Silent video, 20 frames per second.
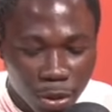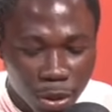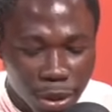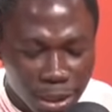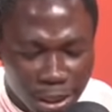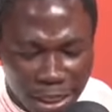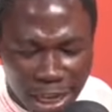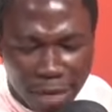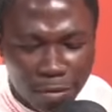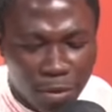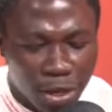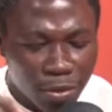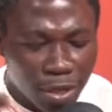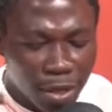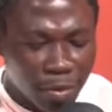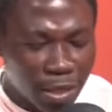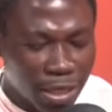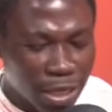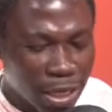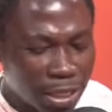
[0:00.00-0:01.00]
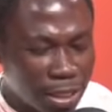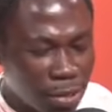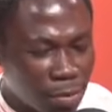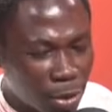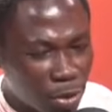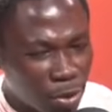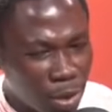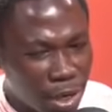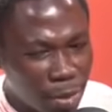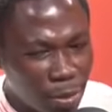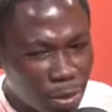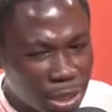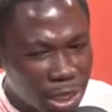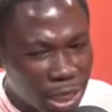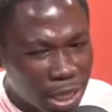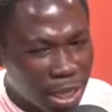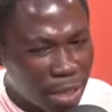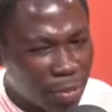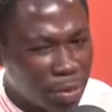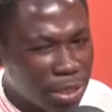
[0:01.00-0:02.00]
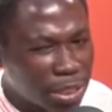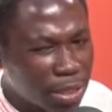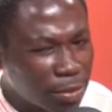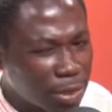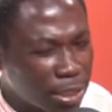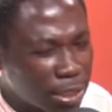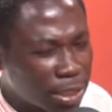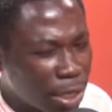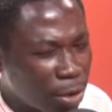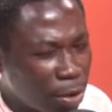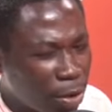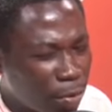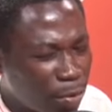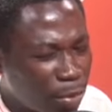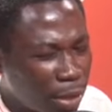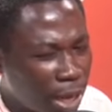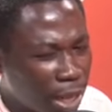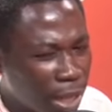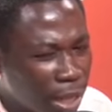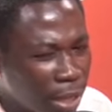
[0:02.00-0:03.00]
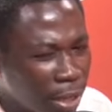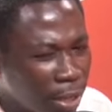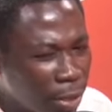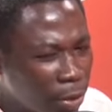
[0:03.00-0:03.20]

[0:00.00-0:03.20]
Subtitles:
the same maybe a median Jimmy 20 and we say gave it to me chain or bread